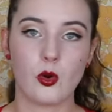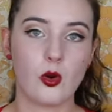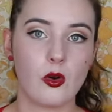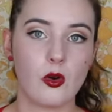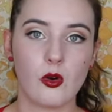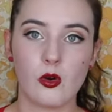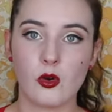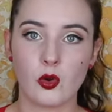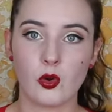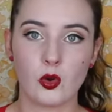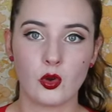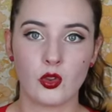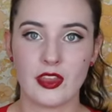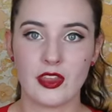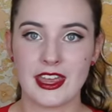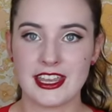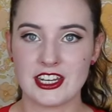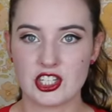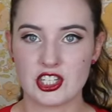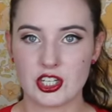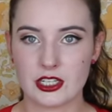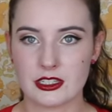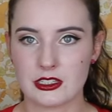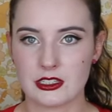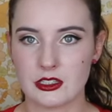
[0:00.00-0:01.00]
or they
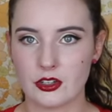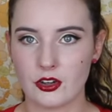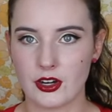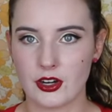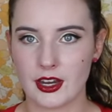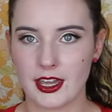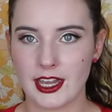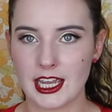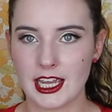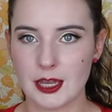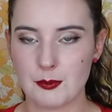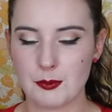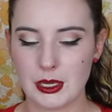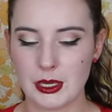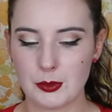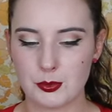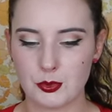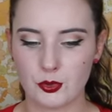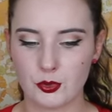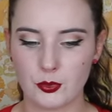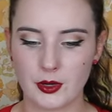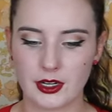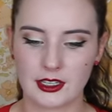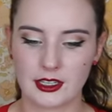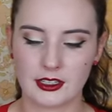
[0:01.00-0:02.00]
just know, hey,
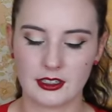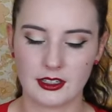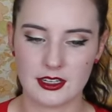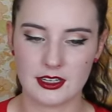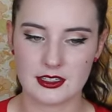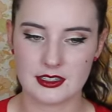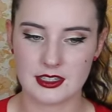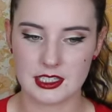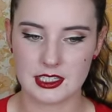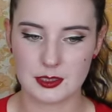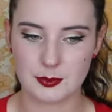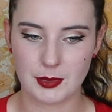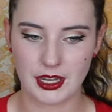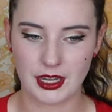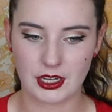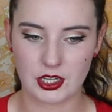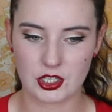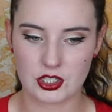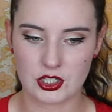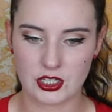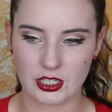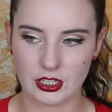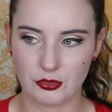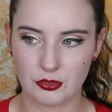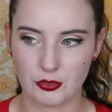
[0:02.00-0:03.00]
people recognize this
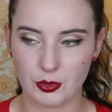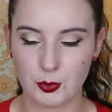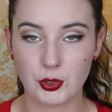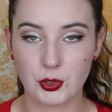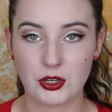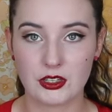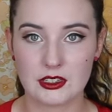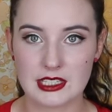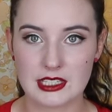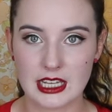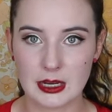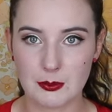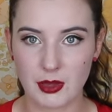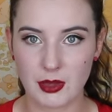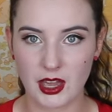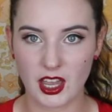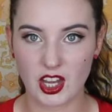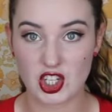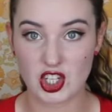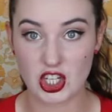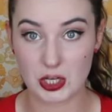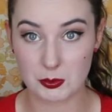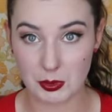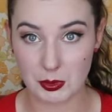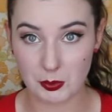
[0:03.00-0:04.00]
packaging. If we put in the same
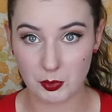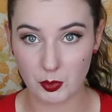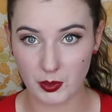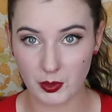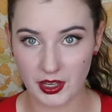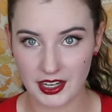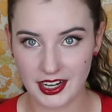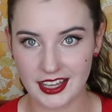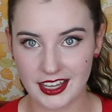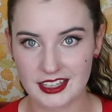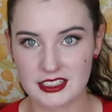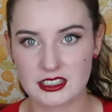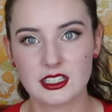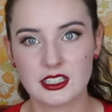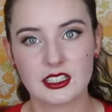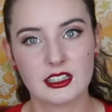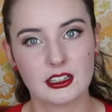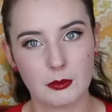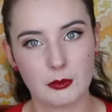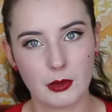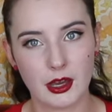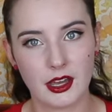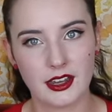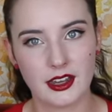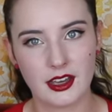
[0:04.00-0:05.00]
packaging, people might accidentally
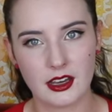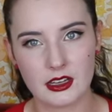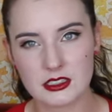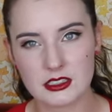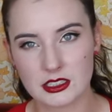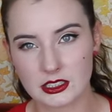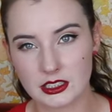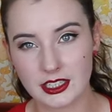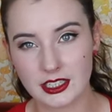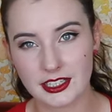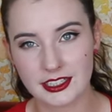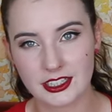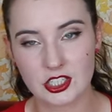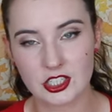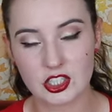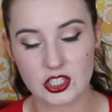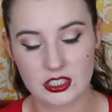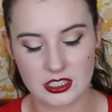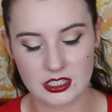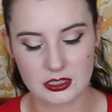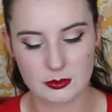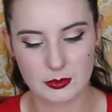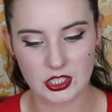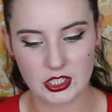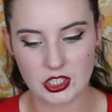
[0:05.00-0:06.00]
buy ours and like it
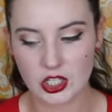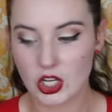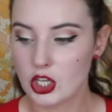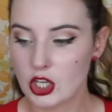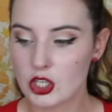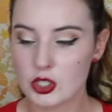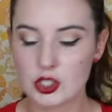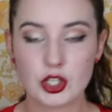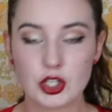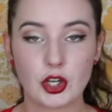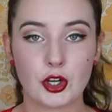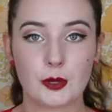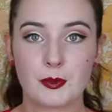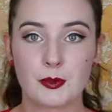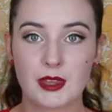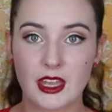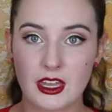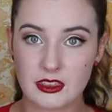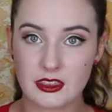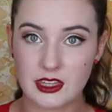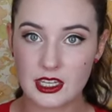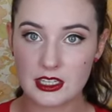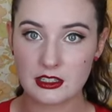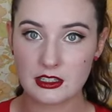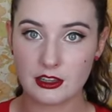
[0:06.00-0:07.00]
just as much. So
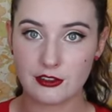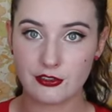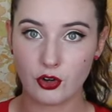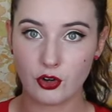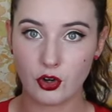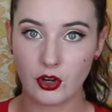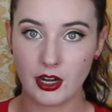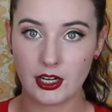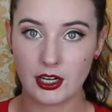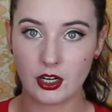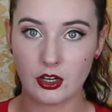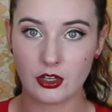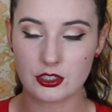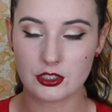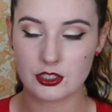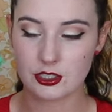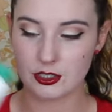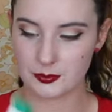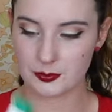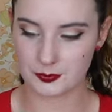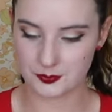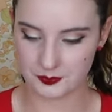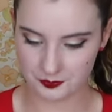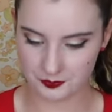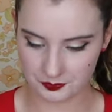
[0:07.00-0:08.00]
these are the four I got.
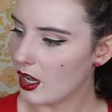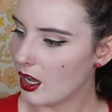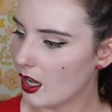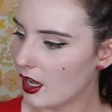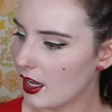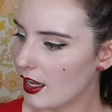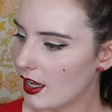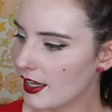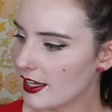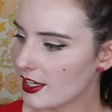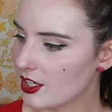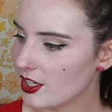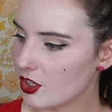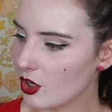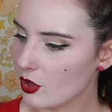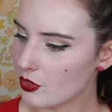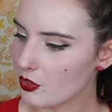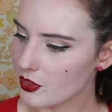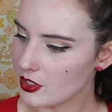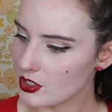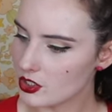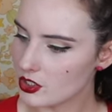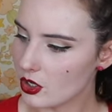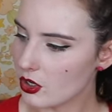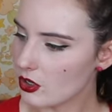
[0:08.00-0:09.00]
I
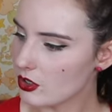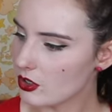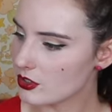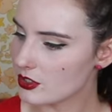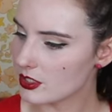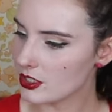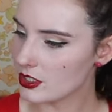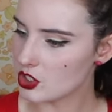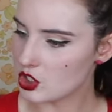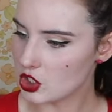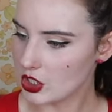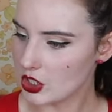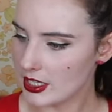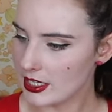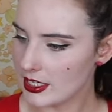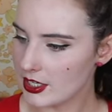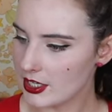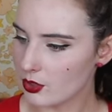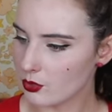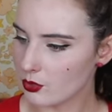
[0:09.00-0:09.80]
got the Dr. G